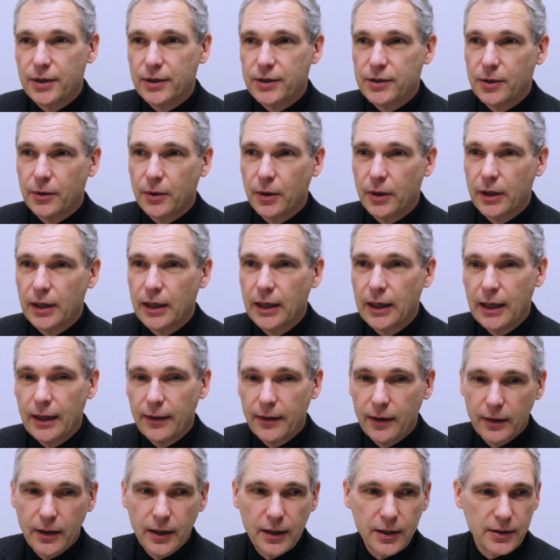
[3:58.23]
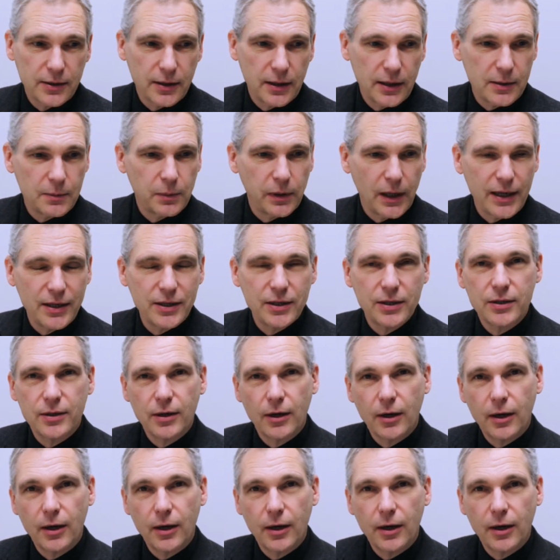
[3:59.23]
and so on. That these places